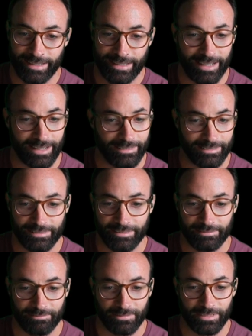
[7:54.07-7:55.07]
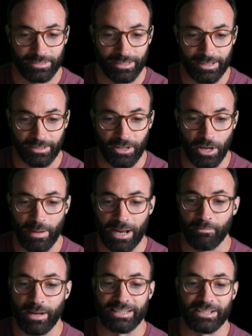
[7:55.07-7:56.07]
I don't know, I'm
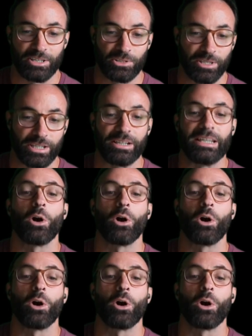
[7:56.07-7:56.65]
out of my territory here, E.